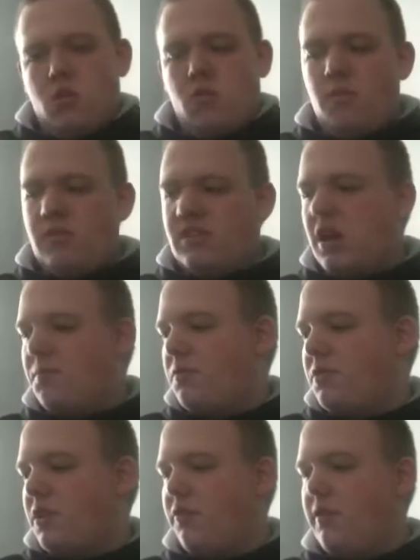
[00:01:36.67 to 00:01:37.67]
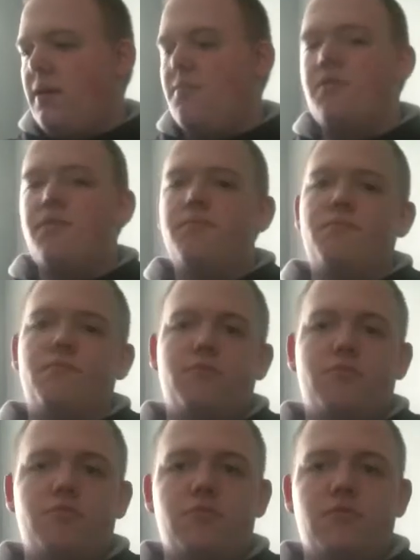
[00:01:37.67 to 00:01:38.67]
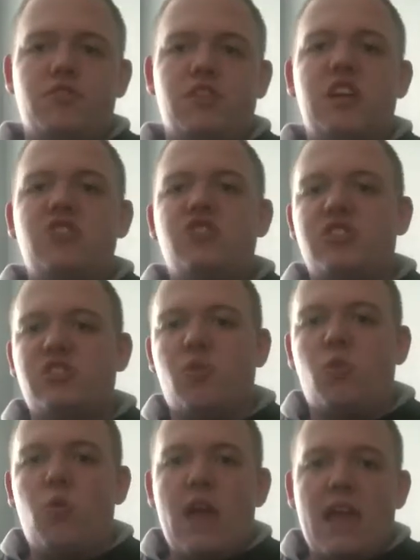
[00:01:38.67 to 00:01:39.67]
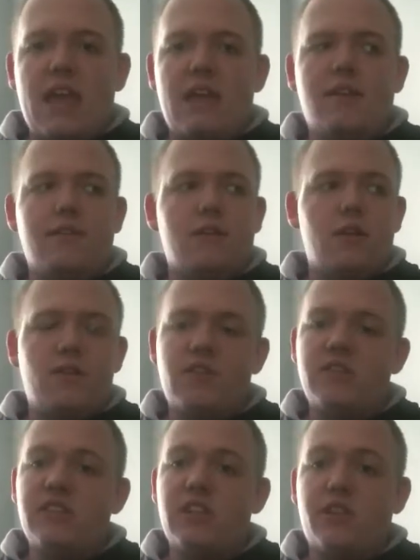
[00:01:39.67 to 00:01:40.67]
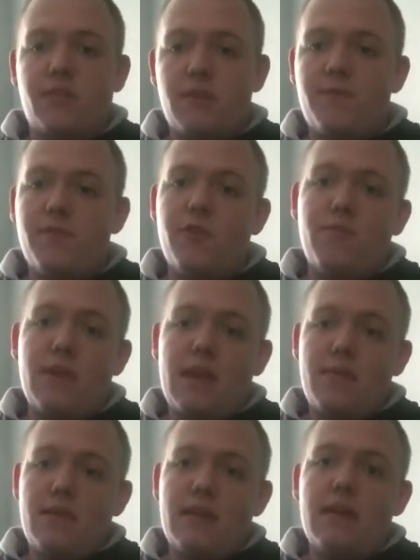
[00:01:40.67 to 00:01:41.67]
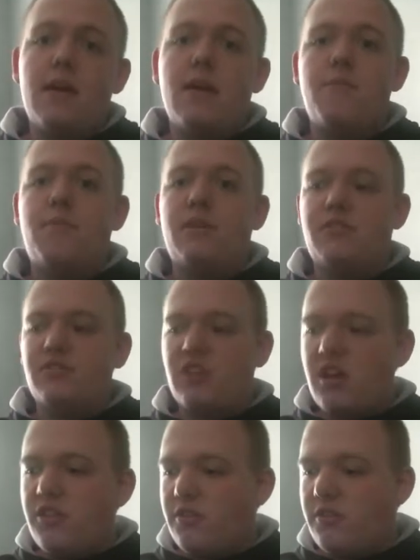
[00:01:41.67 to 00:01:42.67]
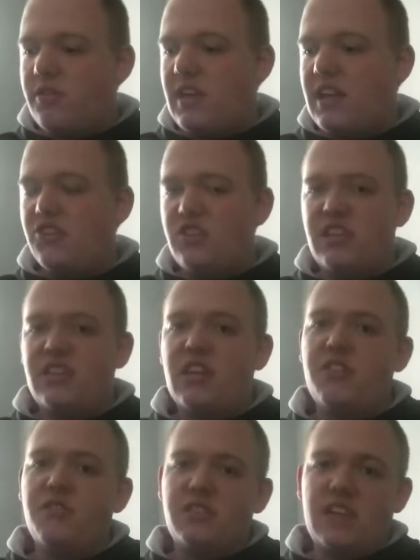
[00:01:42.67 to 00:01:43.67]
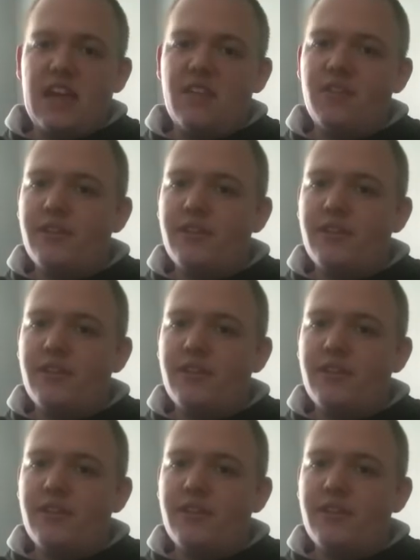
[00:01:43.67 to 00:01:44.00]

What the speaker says: when we talk about the crib, there's not just a way of using the crib for your baby, but there's other things you need to understand.